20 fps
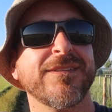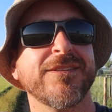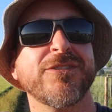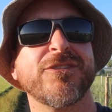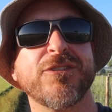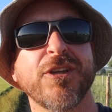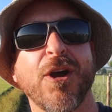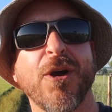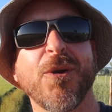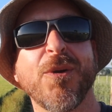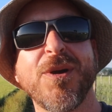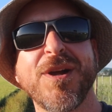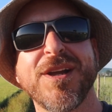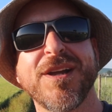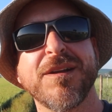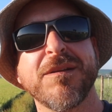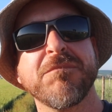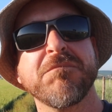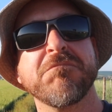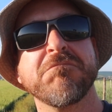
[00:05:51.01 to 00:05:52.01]
So,
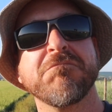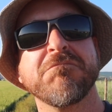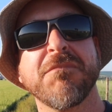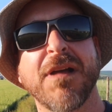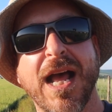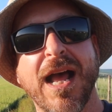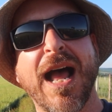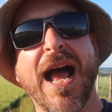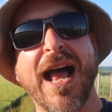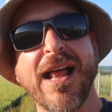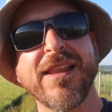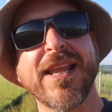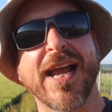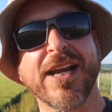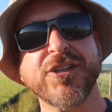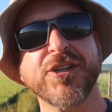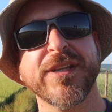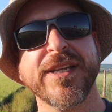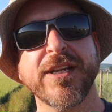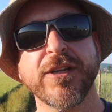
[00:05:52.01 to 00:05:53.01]
I'll
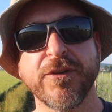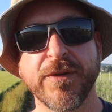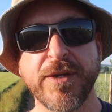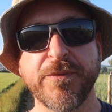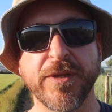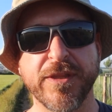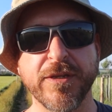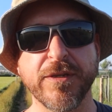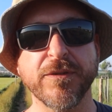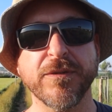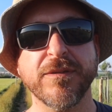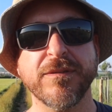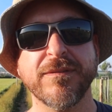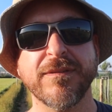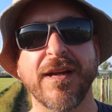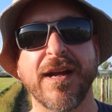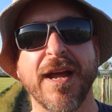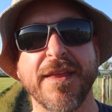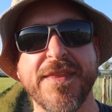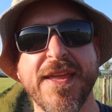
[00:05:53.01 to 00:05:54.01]
actually agree with you
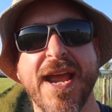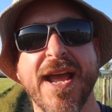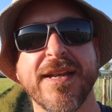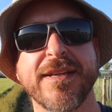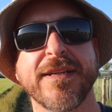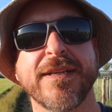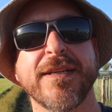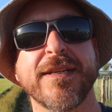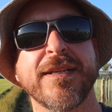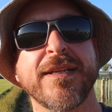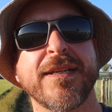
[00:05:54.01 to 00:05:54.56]
on that.